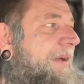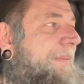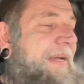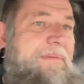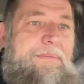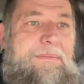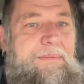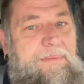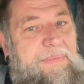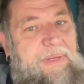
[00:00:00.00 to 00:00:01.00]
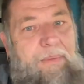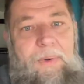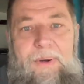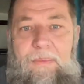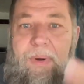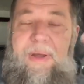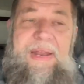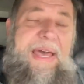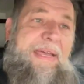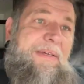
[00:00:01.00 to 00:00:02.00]
mean, we're
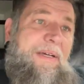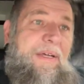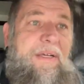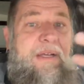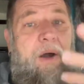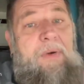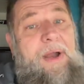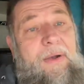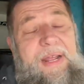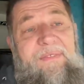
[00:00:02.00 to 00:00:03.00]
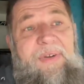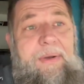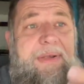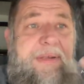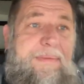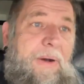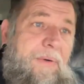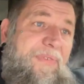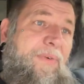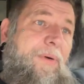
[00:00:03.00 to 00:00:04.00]
at a cone area versus
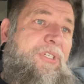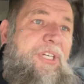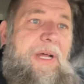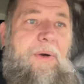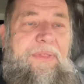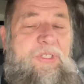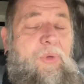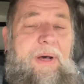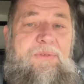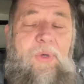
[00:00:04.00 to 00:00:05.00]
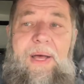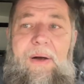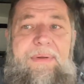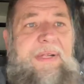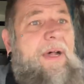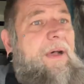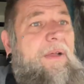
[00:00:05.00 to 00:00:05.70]
motor force, you know, and the 1212s,